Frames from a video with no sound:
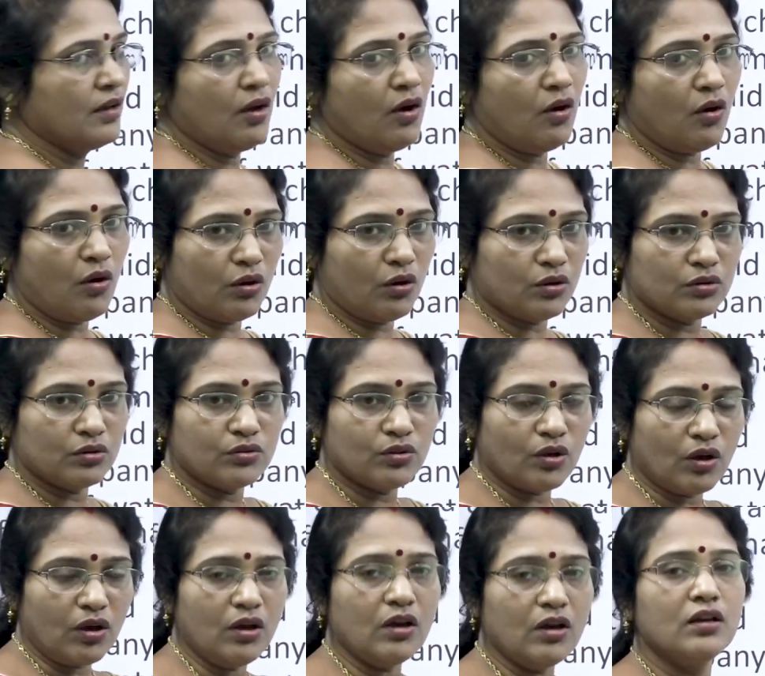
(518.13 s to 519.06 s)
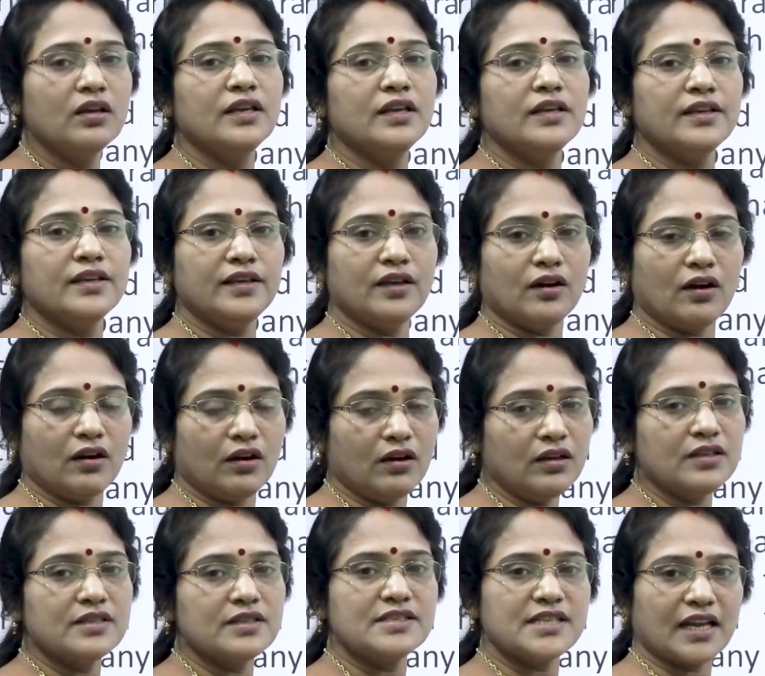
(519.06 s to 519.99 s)
Although here
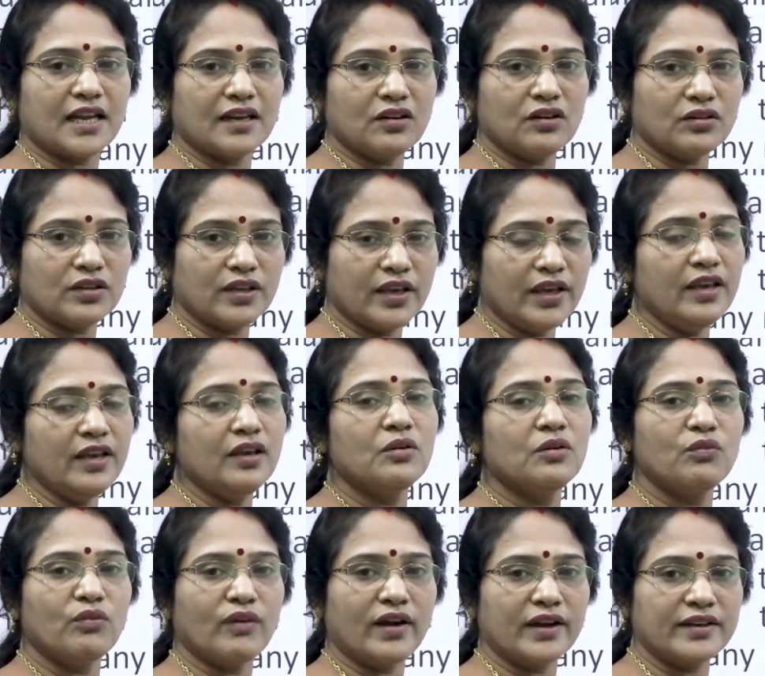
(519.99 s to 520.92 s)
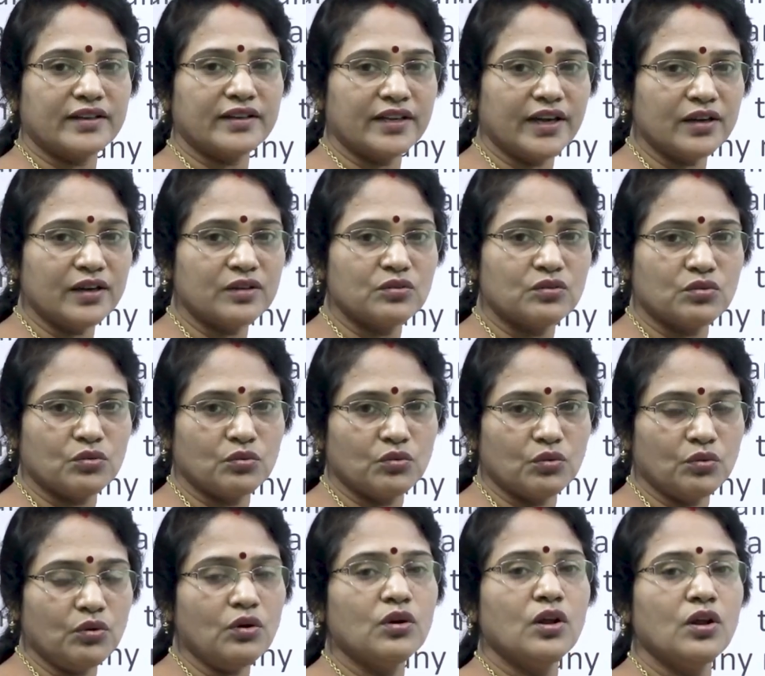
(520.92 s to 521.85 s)
Janaki wanted
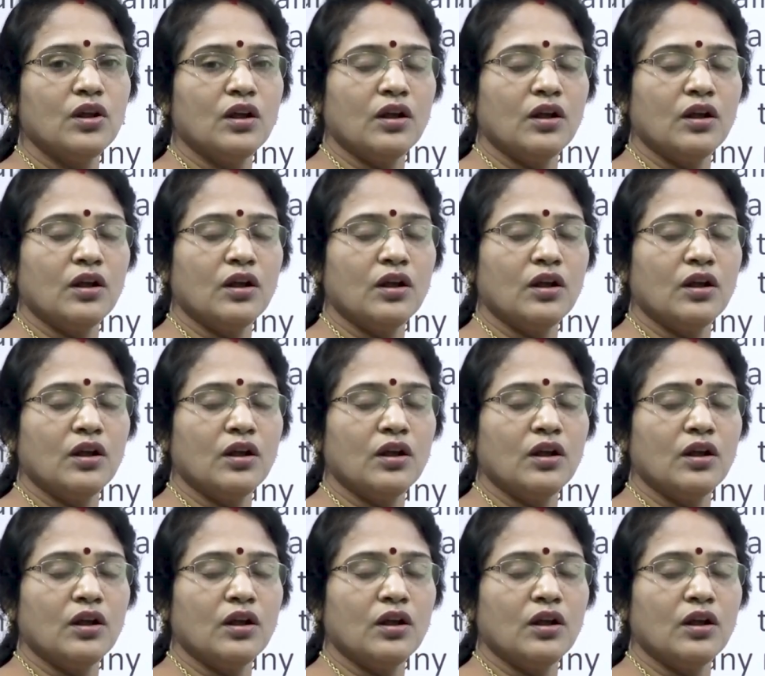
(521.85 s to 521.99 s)
to